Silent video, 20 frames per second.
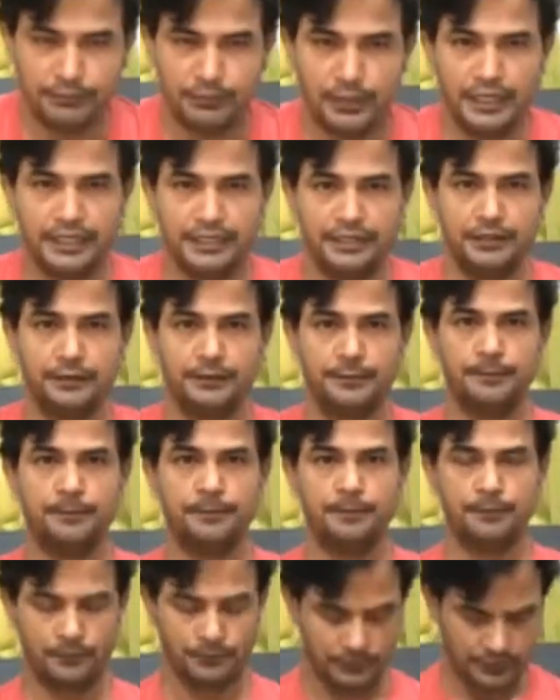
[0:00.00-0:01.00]
wide.
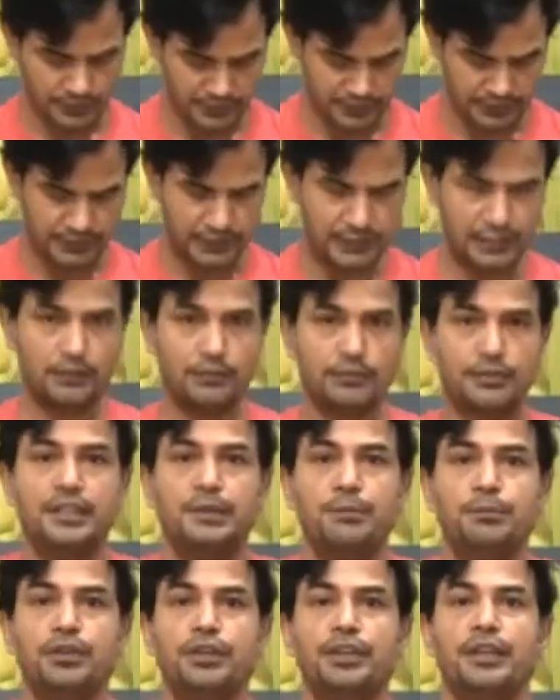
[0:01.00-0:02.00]
Sit down,
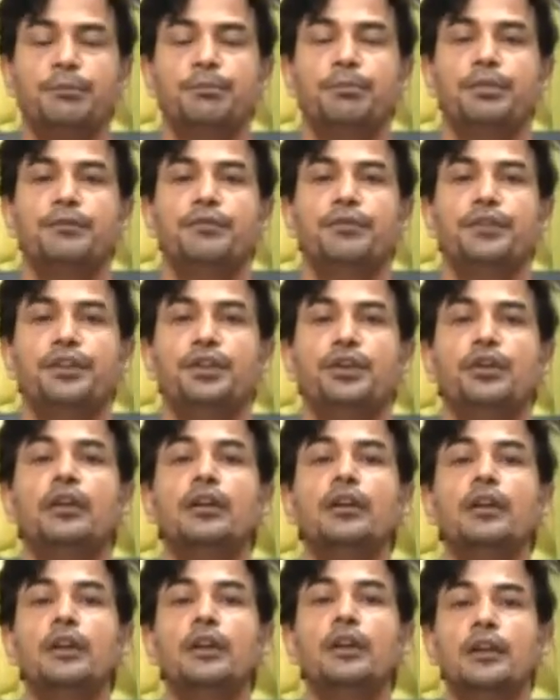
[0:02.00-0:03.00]
keep your hip between
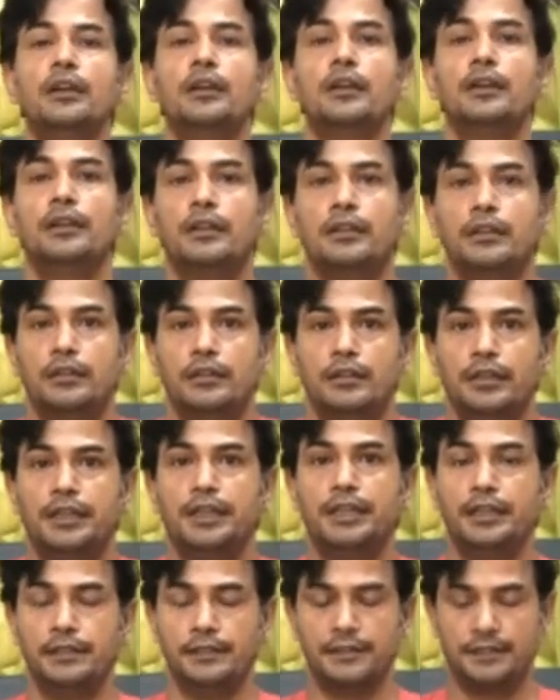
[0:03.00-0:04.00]
your
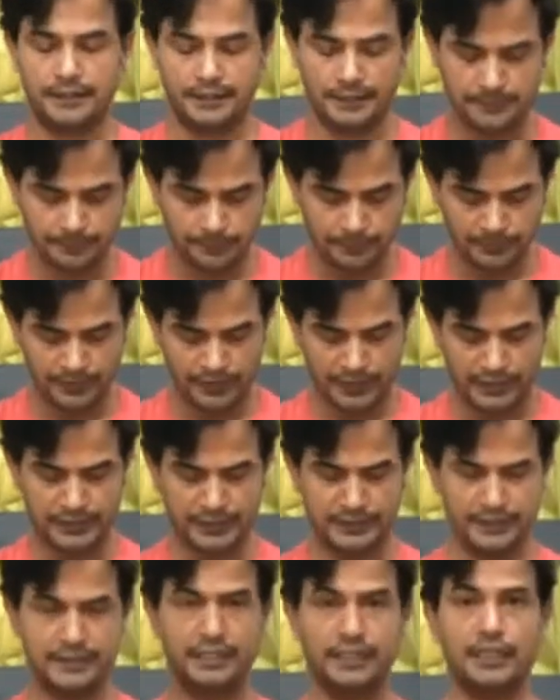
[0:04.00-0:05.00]
heels, and
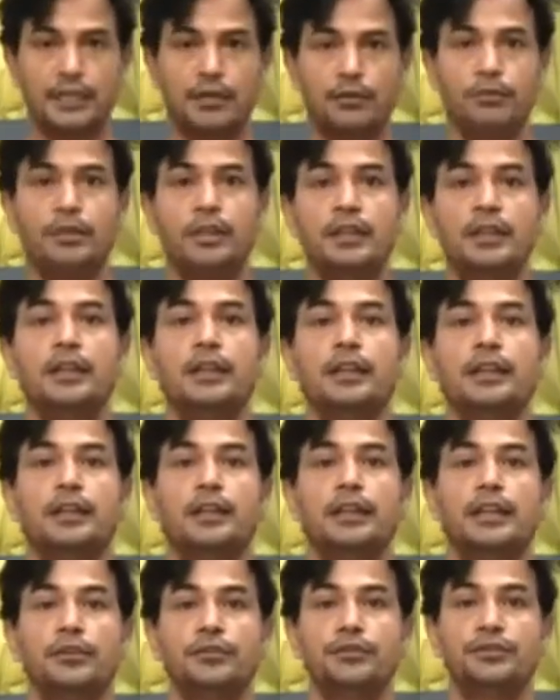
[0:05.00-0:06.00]
then sit down.
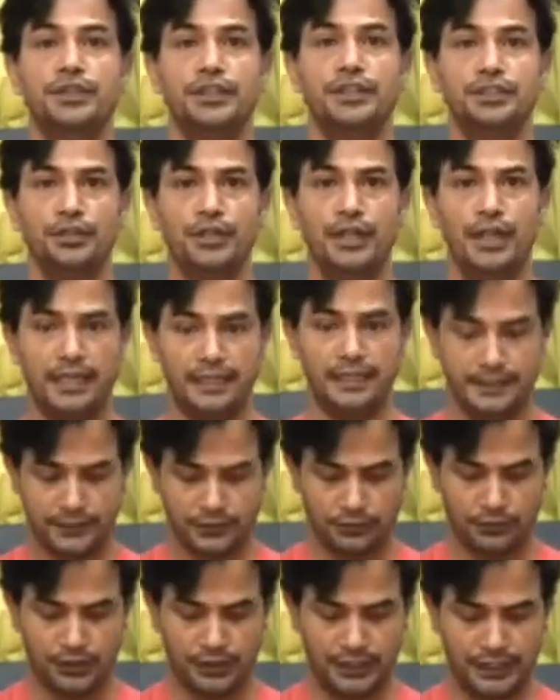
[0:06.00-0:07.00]
Now stretch your
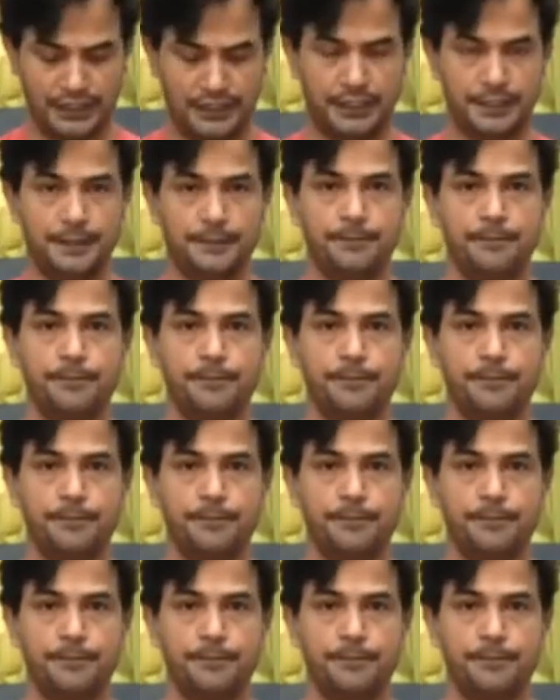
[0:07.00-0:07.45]
hands to the knee,